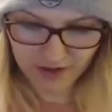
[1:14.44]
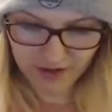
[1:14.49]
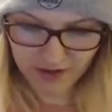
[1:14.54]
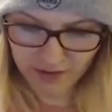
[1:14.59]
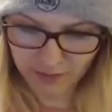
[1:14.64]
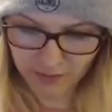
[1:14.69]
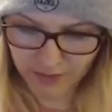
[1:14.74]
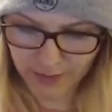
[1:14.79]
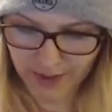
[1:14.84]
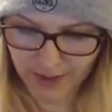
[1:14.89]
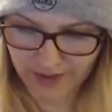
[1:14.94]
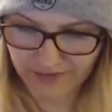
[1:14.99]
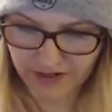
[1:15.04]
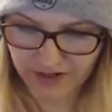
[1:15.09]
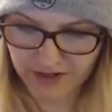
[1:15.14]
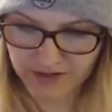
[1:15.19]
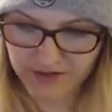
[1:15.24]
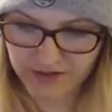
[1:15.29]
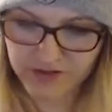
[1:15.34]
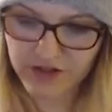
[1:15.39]
We were
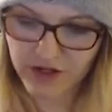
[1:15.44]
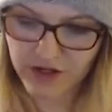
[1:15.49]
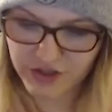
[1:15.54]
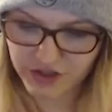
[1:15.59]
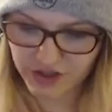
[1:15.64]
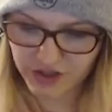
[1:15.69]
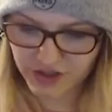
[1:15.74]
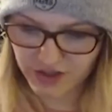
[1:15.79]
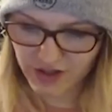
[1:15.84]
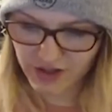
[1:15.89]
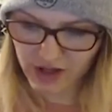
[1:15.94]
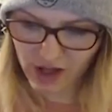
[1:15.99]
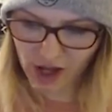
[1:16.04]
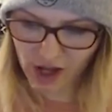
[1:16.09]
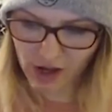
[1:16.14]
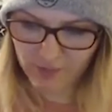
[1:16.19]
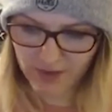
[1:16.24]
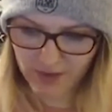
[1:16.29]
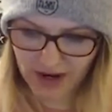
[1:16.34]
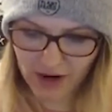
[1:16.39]
having a discussion
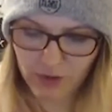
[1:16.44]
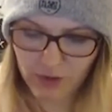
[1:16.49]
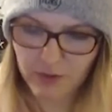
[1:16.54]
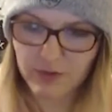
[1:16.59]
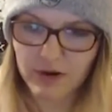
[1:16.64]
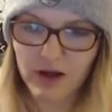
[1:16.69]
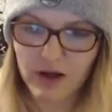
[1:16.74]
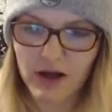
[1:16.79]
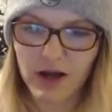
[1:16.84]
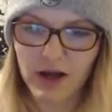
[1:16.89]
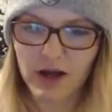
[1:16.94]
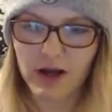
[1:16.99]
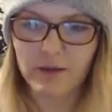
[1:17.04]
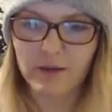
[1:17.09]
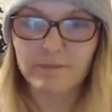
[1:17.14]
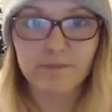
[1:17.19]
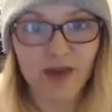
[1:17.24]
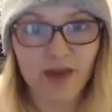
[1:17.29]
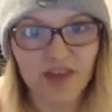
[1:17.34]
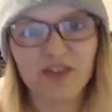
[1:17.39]
about
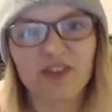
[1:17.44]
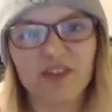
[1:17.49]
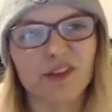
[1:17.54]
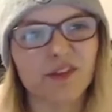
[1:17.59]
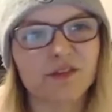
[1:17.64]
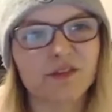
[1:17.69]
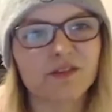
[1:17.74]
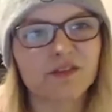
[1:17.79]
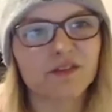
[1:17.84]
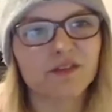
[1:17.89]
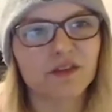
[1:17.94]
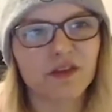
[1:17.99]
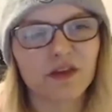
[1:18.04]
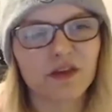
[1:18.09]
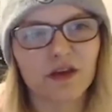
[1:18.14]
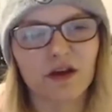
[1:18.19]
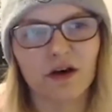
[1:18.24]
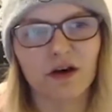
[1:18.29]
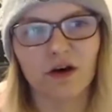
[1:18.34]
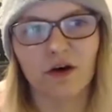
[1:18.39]
methods
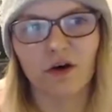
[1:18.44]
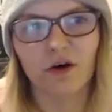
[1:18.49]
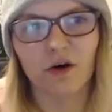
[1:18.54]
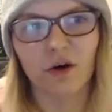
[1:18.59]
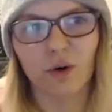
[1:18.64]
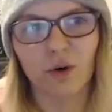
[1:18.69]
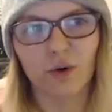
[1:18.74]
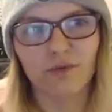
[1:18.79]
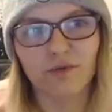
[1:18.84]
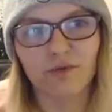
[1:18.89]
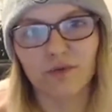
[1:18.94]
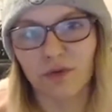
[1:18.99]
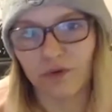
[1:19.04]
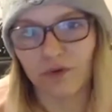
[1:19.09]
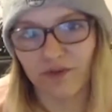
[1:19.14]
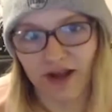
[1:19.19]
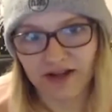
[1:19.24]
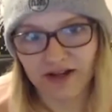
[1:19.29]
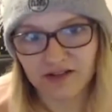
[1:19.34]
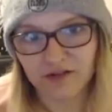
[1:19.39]

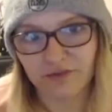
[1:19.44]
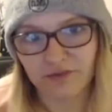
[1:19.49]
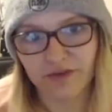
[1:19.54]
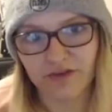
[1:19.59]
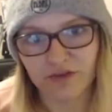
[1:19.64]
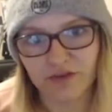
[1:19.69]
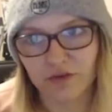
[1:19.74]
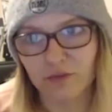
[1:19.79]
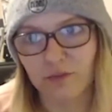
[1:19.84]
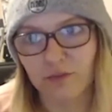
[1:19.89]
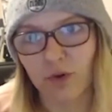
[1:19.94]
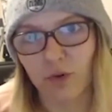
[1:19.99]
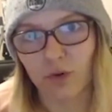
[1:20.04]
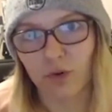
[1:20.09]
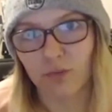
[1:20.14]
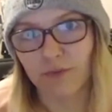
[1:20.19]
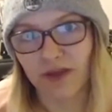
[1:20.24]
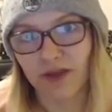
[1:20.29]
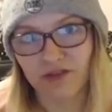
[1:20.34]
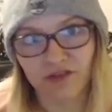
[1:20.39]
of activism,
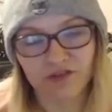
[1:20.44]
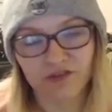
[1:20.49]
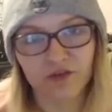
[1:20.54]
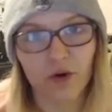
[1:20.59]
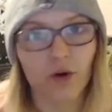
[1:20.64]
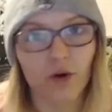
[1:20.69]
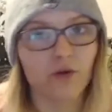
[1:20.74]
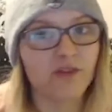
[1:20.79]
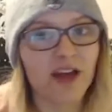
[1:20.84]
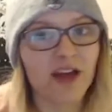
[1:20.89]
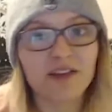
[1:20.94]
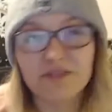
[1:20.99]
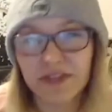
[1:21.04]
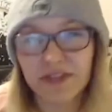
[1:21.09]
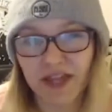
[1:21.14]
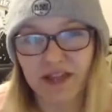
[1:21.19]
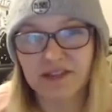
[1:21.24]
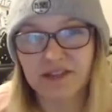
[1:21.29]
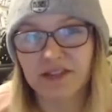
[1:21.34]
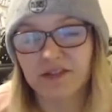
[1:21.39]
or methods of
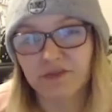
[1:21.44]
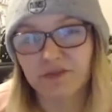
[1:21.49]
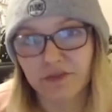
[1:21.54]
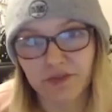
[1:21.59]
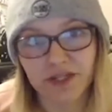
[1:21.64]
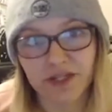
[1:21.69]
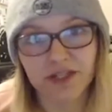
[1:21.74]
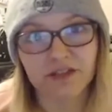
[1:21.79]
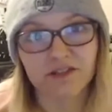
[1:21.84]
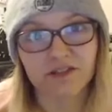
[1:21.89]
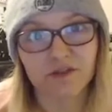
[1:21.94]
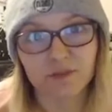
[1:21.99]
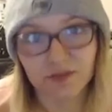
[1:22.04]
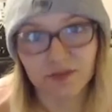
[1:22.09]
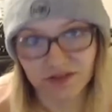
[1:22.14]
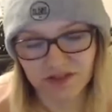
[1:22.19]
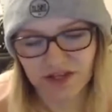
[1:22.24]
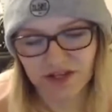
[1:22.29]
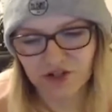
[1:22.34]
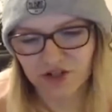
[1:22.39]
advocating for veganism,
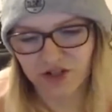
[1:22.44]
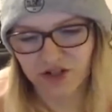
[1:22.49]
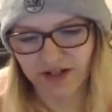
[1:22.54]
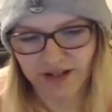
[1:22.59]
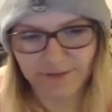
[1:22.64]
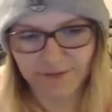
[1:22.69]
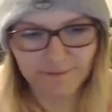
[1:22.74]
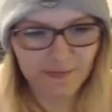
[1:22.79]
essentially.